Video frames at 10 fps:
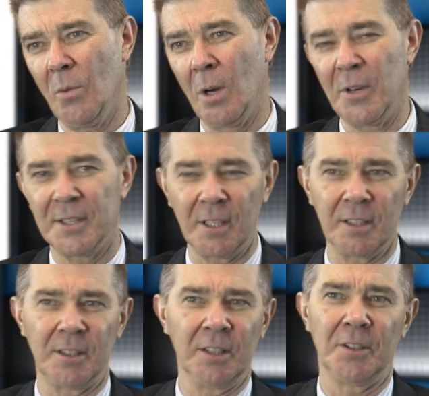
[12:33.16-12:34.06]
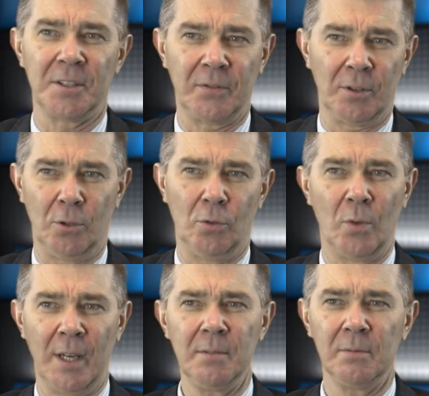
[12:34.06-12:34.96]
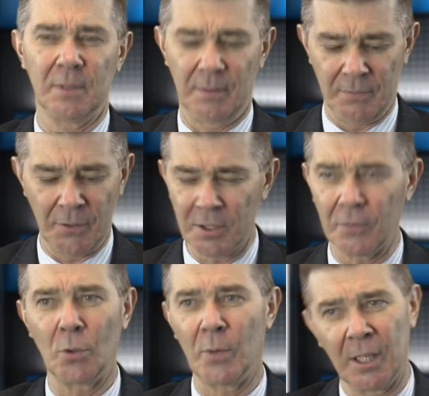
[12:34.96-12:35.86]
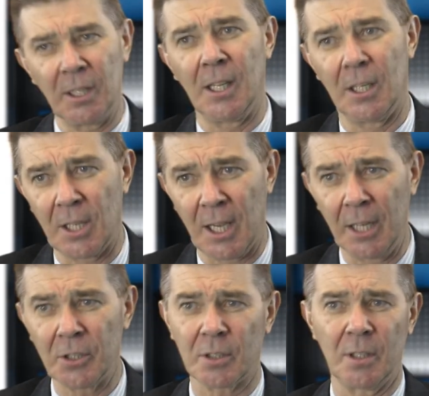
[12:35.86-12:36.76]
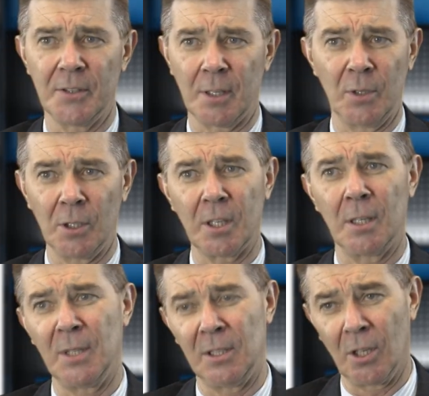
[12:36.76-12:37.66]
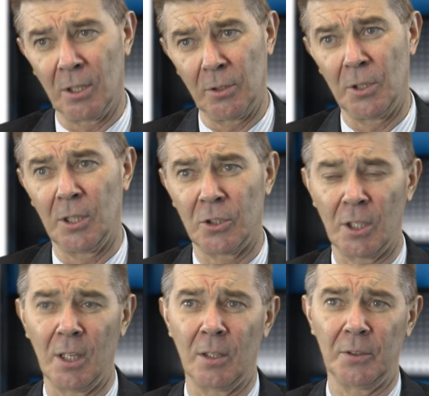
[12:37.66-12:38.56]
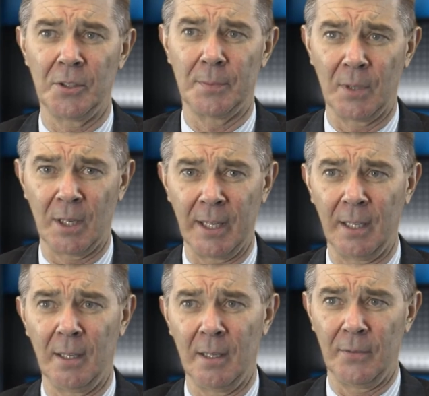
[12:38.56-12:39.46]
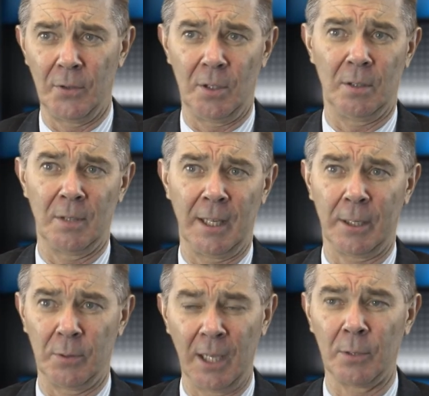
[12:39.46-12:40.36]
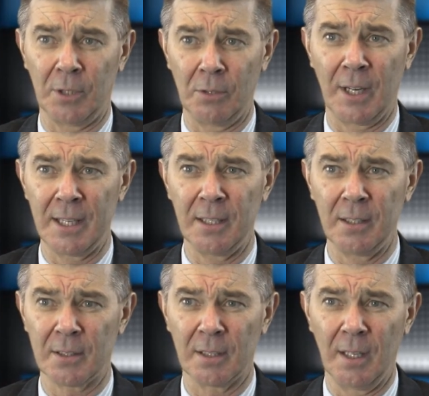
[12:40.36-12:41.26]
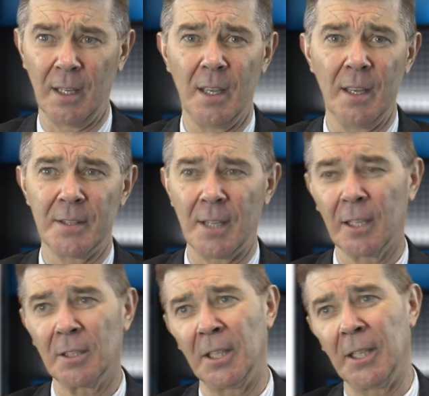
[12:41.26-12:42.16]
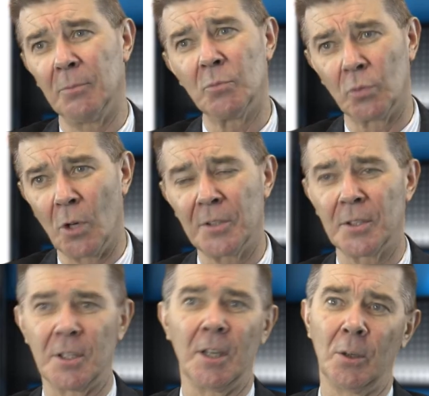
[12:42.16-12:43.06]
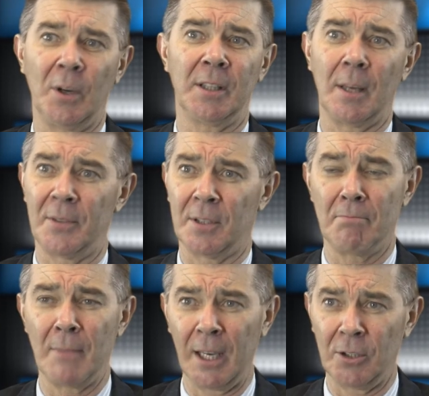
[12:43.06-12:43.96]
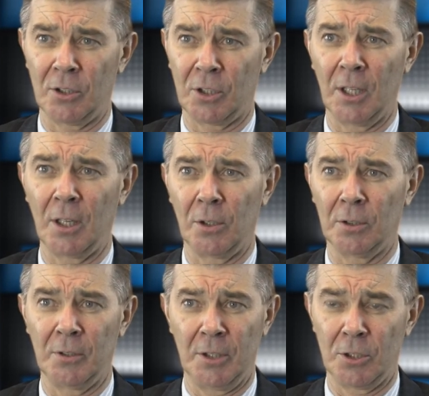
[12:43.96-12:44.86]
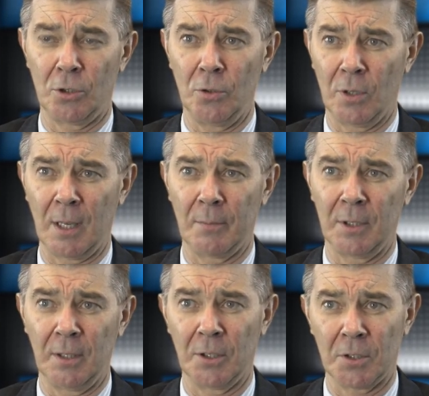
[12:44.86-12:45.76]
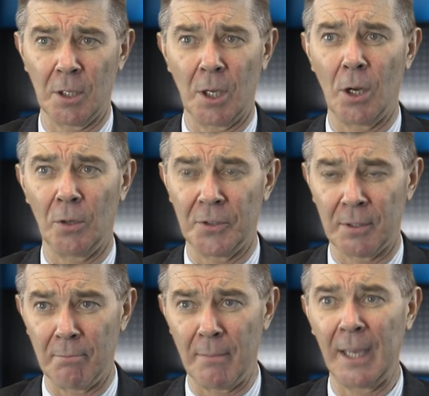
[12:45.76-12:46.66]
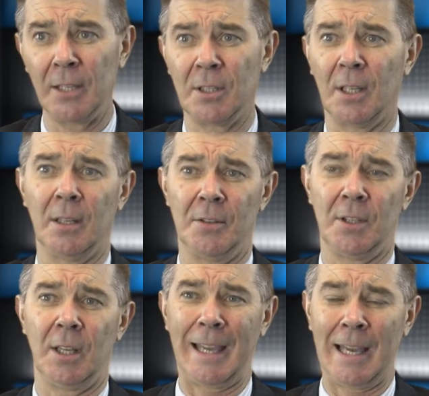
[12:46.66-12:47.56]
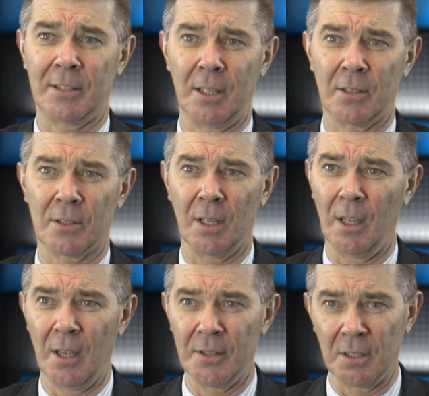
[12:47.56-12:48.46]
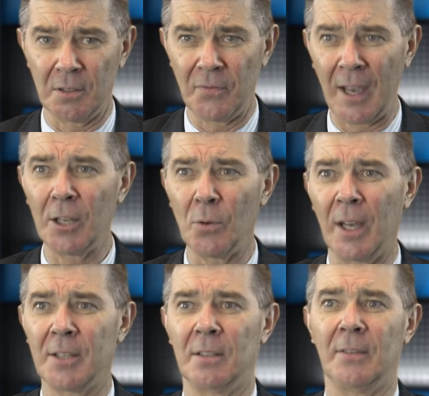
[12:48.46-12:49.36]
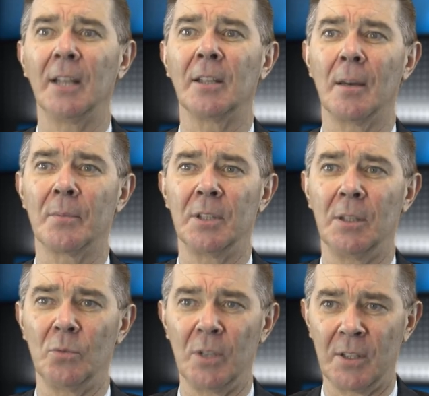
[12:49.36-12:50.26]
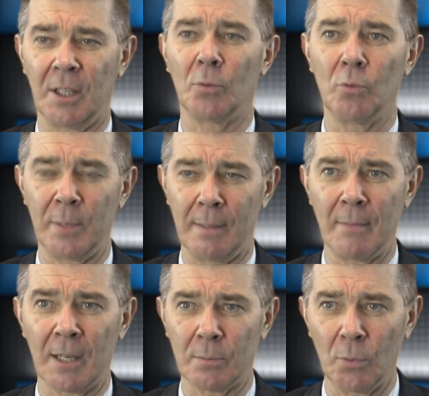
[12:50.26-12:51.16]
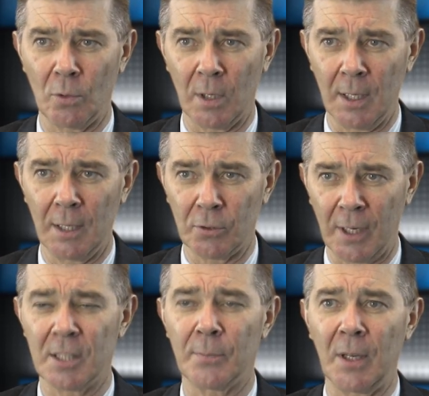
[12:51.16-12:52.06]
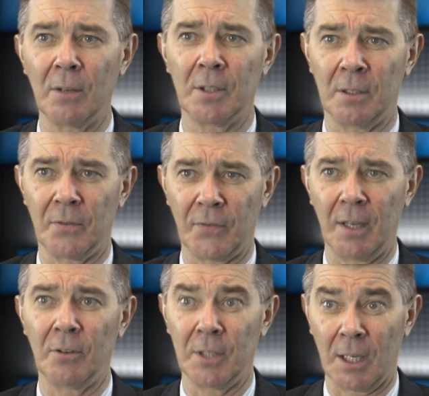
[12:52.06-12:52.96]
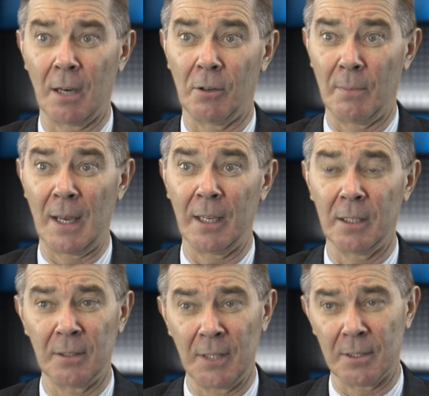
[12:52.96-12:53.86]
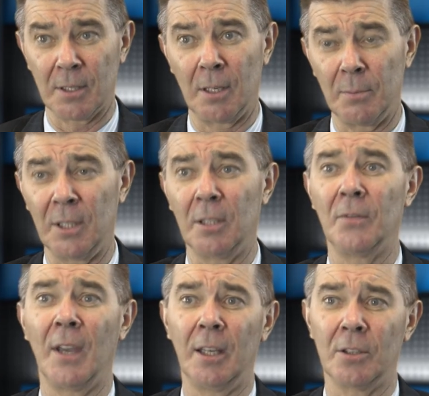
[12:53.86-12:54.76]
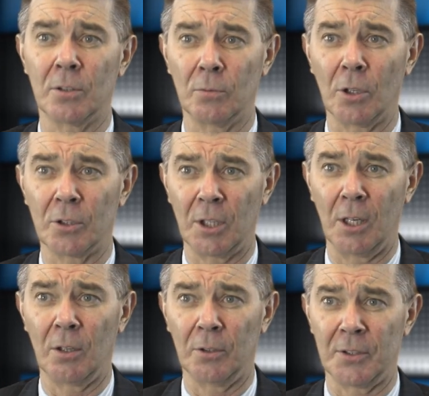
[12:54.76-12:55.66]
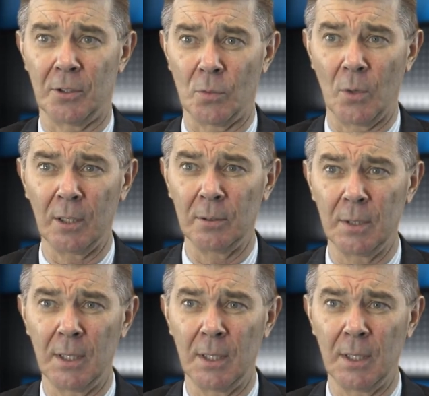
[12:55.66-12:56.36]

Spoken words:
Well, we see the deal as a very good one. First of all, we're going to get cash, so we're not going to be diluting shareholders by further equity raisings. Secondly, Rox is going to end up as a major shareholder in this new company that's going to hold some major zinc assets. So the valuation of that company, we think, will be much more transparent and fair in the current market, and that's going to be an advantage to Rox shareholders as well.